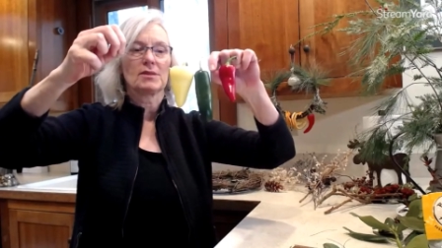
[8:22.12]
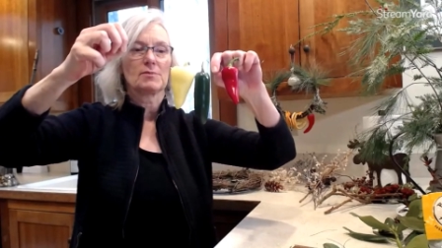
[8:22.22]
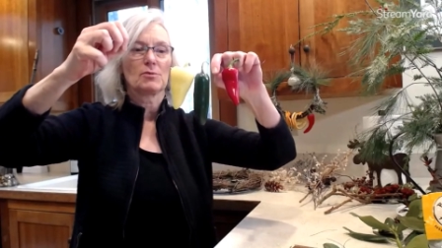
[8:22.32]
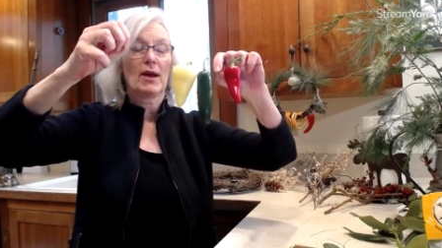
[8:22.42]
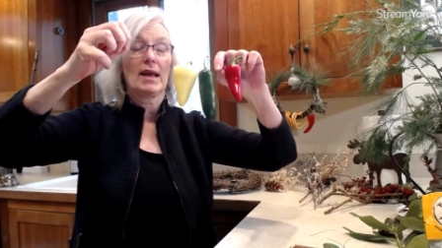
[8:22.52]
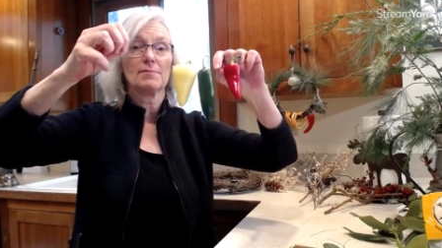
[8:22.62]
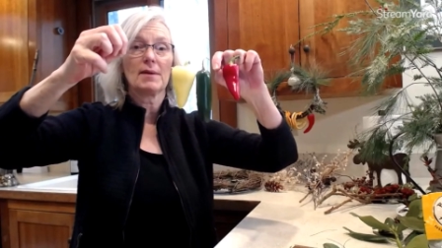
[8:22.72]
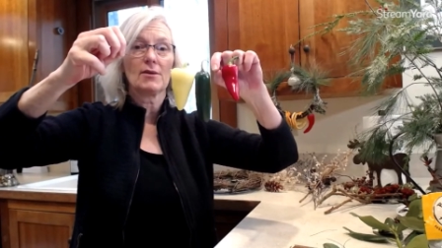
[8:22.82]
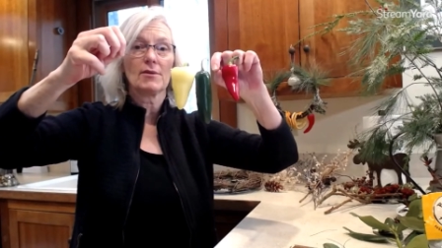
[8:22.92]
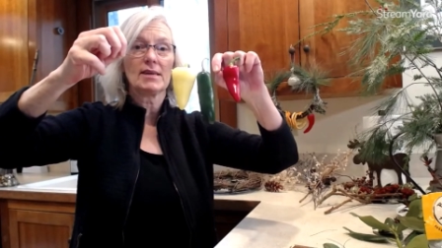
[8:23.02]
with some
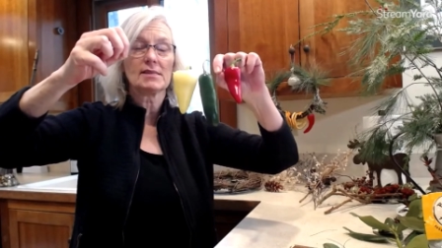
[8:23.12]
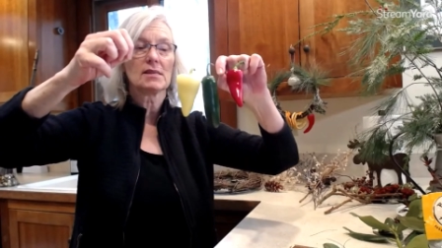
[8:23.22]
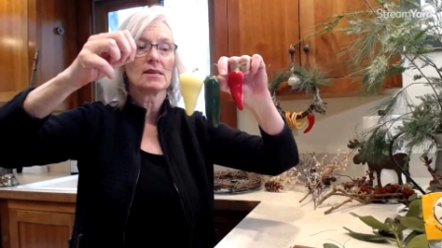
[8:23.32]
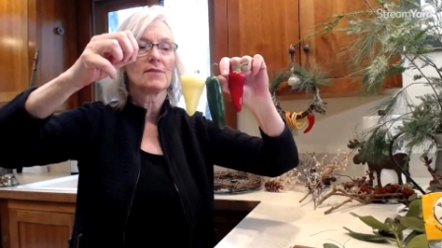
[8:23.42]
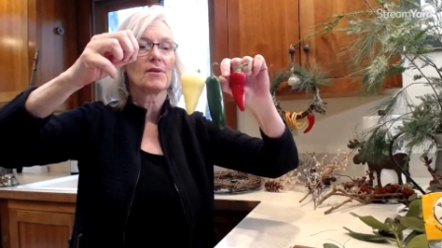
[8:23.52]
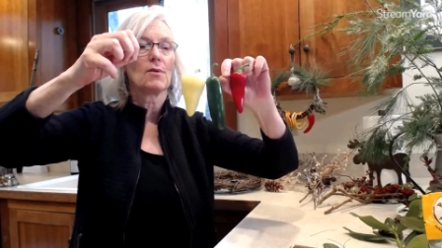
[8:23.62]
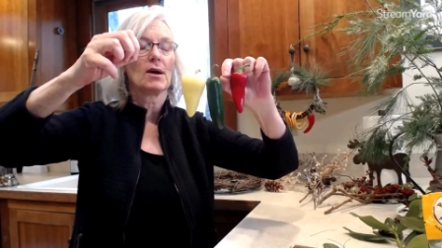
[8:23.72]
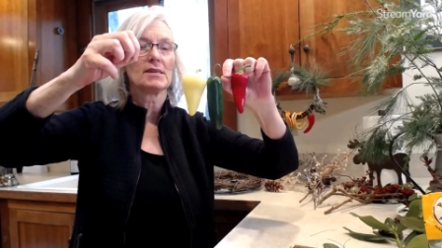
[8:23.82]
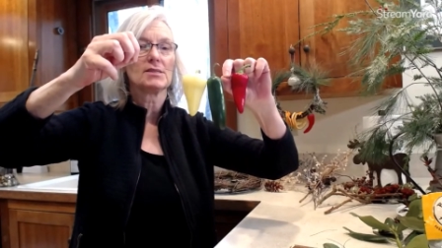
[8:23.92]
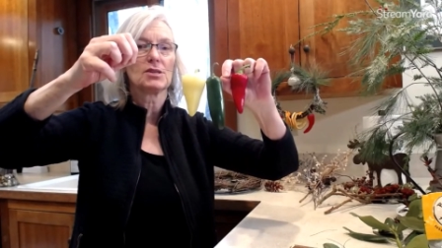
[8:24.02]
cranberries if I
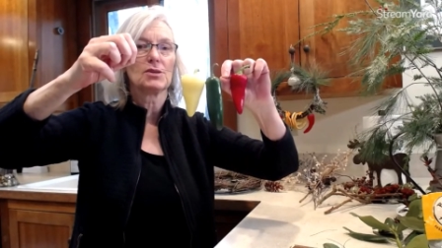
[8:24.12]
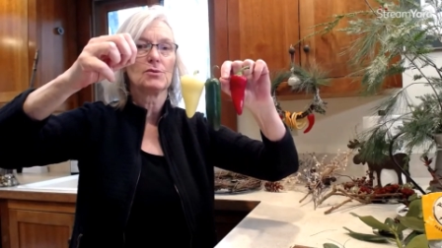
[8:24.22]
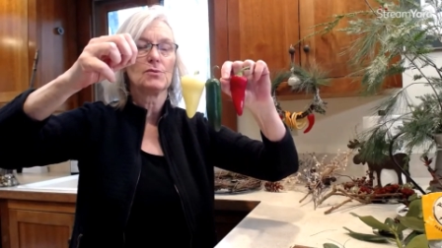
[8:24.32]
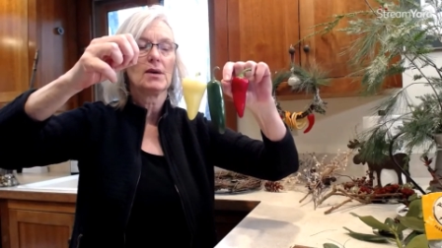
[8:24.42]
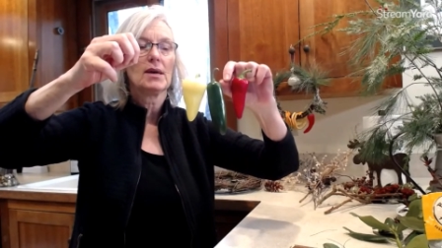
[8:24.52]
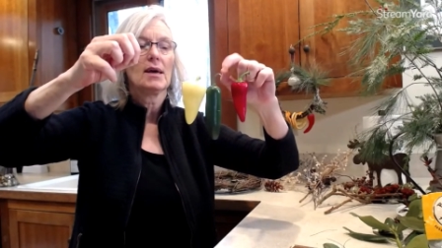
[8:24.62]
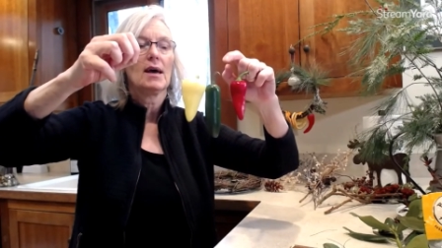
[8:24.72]
wanted to,